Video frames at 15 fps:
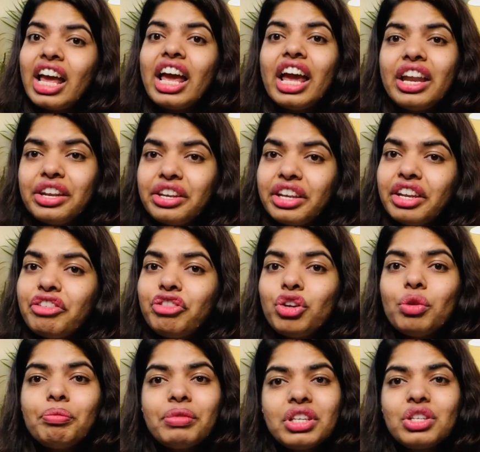And if you
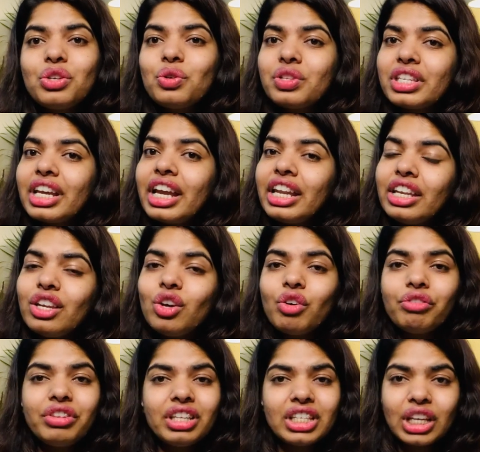must use any
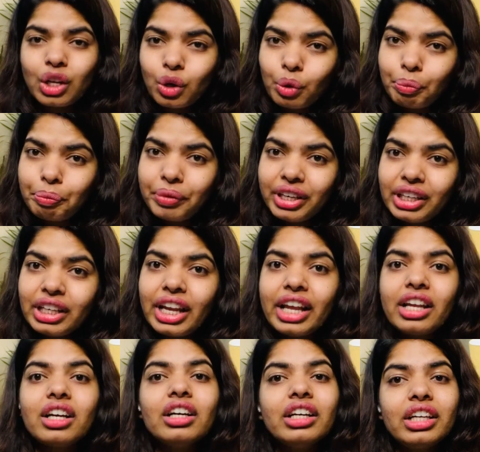of this equipment
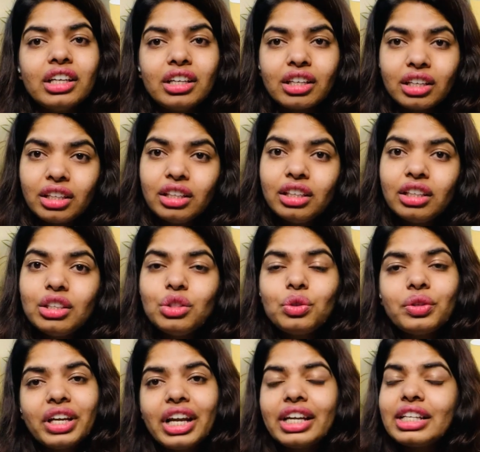like a hair color to
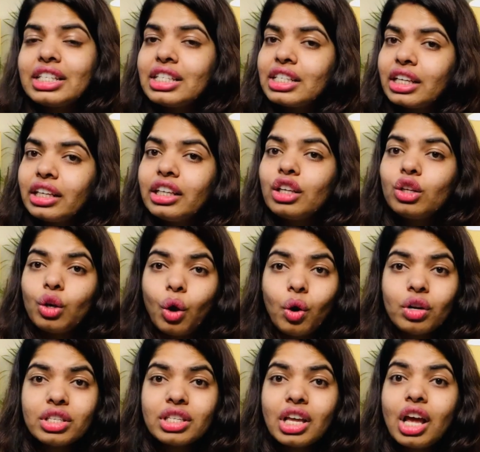get stunning locks,